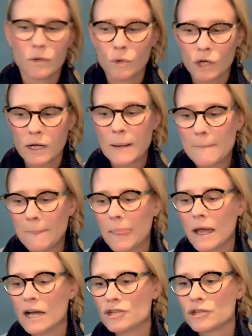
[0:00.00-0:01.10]
Or
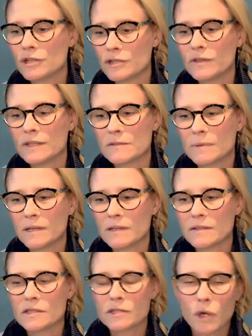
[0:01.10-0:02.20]
I shouldn't do this
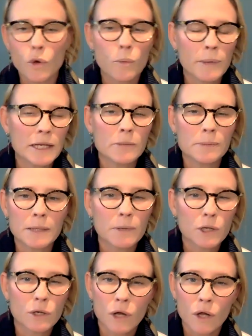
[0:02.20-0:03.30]
because so many people
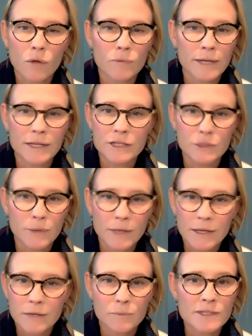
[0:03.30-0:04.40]
are already doing
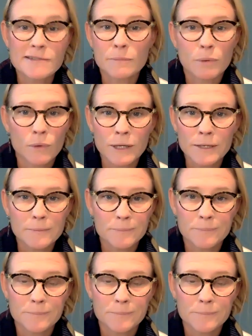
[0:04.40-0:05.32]
it. What's the point?